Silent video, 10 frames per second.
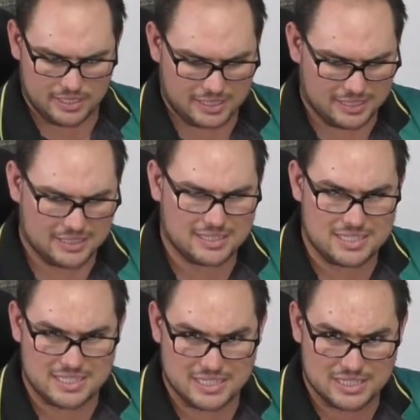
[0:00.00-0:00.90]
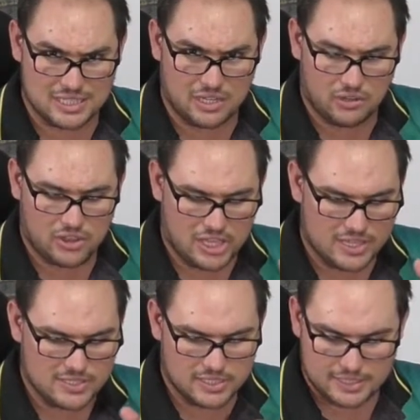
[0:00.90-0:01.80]
there's just little
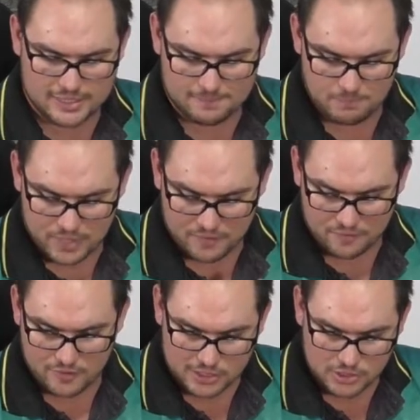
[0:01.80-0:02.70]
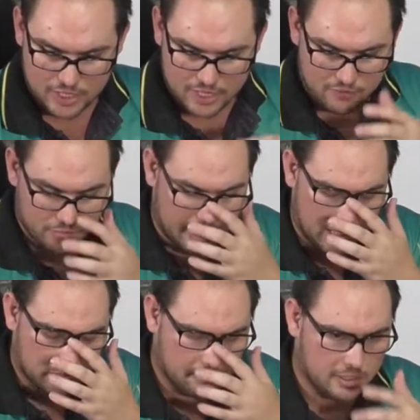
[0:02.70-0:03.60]
things that are frustrating from a
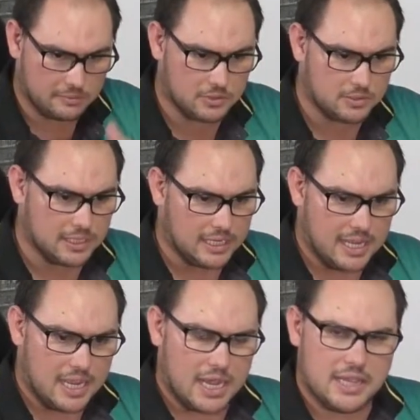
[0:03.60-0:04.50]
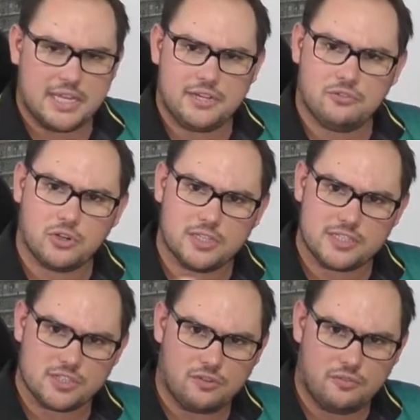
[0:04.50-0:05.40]
hardware level. And then you've got
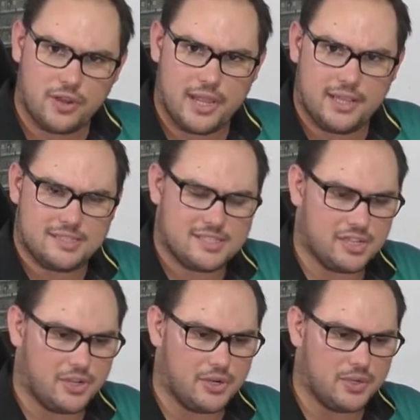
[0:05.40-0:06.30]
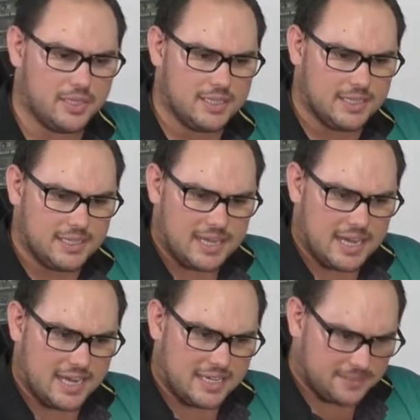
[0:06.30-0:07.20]
software. So
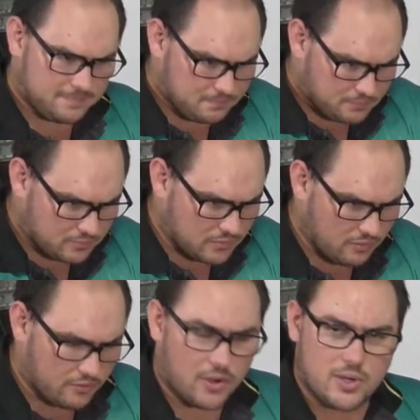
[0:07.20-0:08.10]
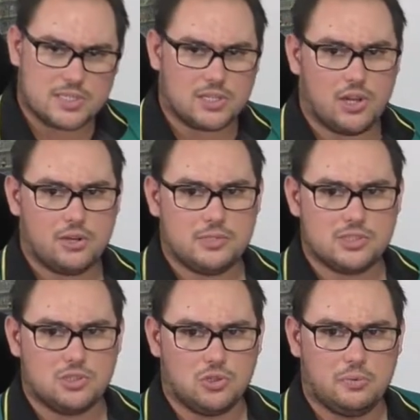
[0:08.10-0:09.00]
uh, very slow to
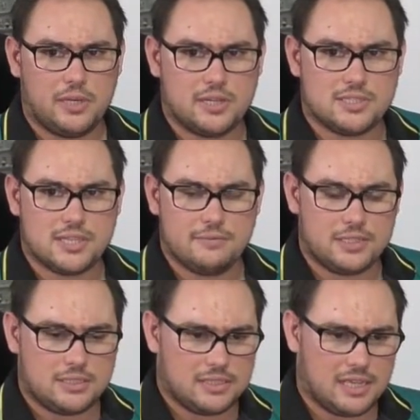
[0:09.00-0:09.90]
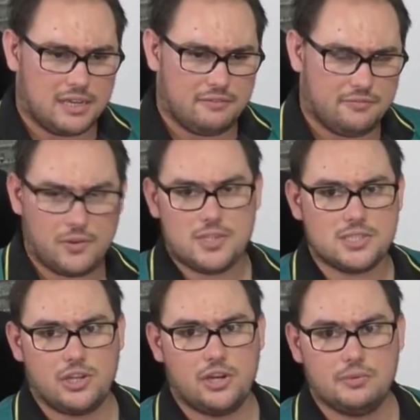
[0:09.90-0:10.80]
install Windows 7, uh, very
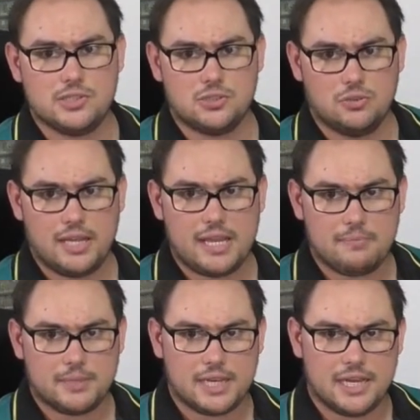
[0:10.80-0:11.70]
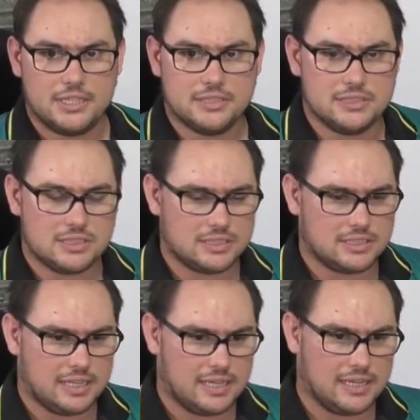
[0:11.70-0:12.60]
slow to install any applications.
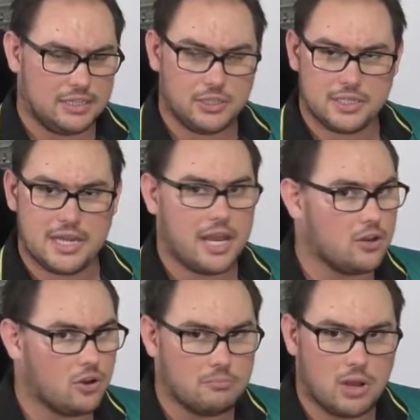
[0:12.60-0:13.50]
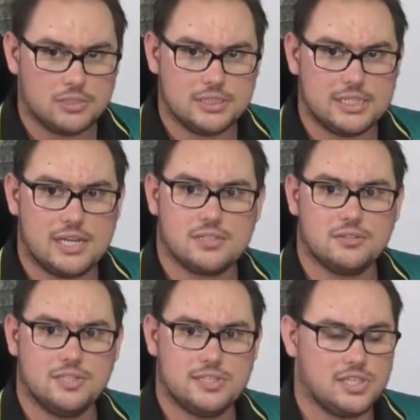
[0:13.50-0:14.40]
Uh, you cannot multitask
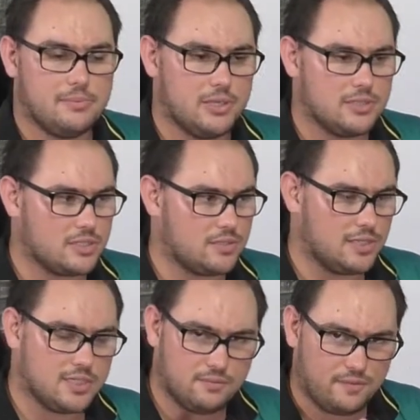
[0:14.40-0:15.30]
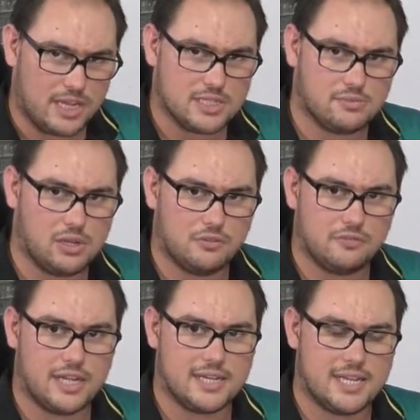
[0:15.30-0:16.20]
on this CPU. It's, it's far too old
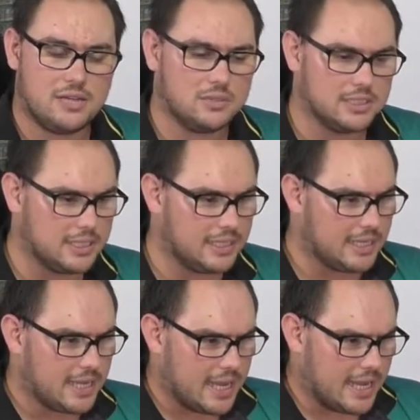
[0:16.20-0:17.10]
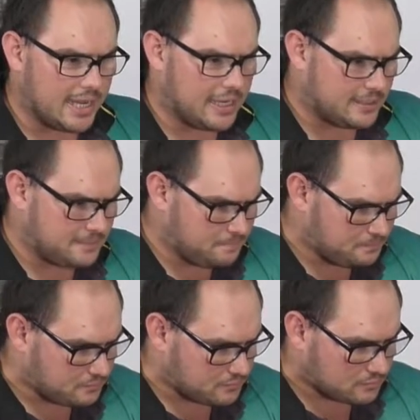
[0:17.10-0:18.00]
for that now. Uh,
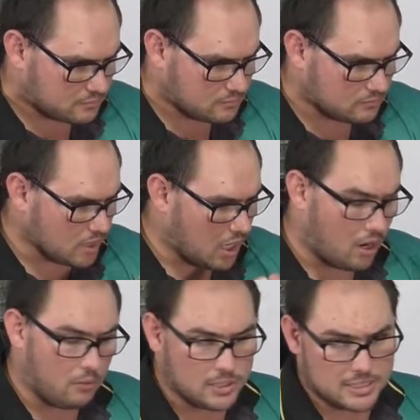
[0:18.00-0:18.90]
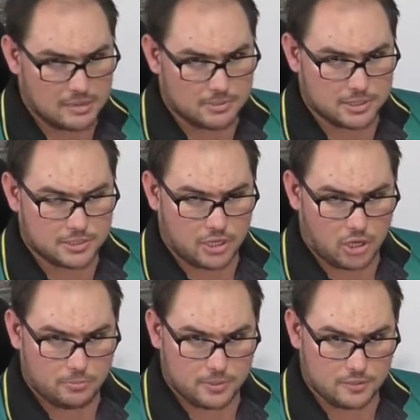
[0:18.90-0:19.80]
I was able to
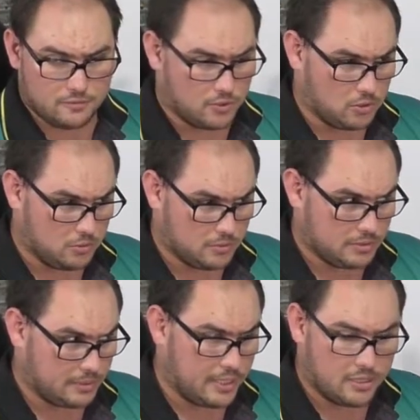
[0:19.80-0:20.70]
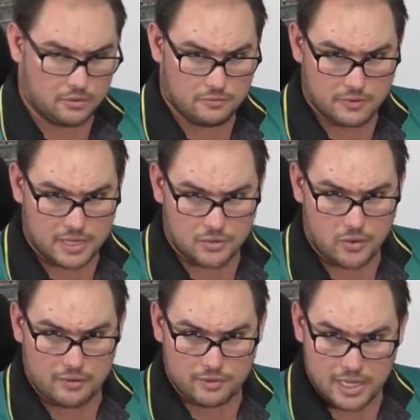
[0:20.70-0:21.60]
open the full suite of
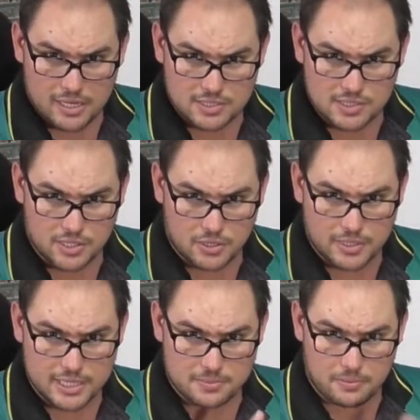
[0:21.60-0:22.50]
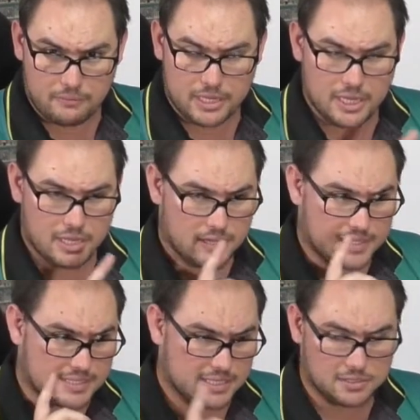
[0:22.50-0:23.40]
Creative Cloud. So that's Premiere,
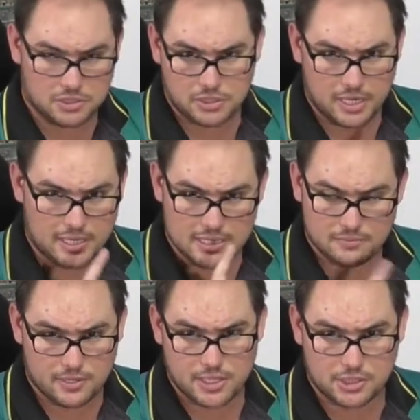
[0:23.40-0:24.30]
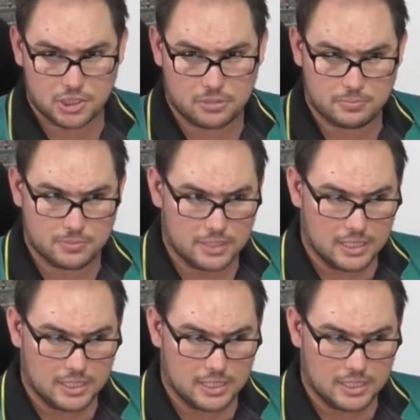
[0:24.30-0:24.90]
that's Illustrator, that's Photoshop,